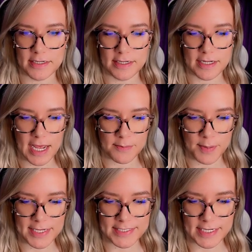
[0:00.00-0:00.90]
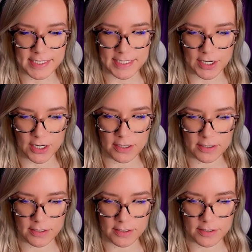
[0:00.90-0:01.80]
and paste it here.
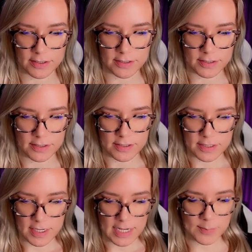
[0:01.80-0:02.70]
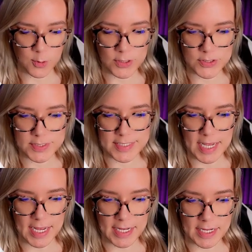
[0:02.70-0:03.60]
And I'm going to
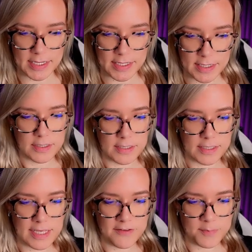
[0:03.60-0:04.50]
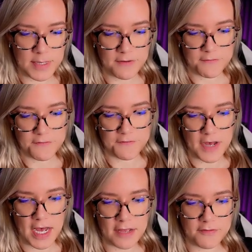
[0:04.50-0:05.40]
say, give me
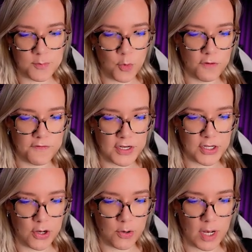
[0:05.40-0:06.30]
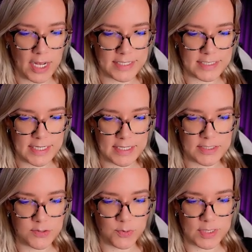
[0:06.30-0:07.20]
5 more video ideas
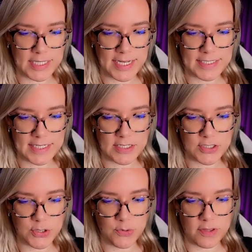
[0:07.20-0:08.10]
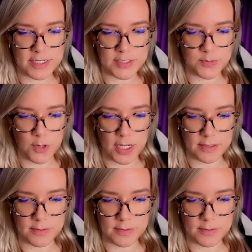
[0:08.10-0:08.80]
related to this one.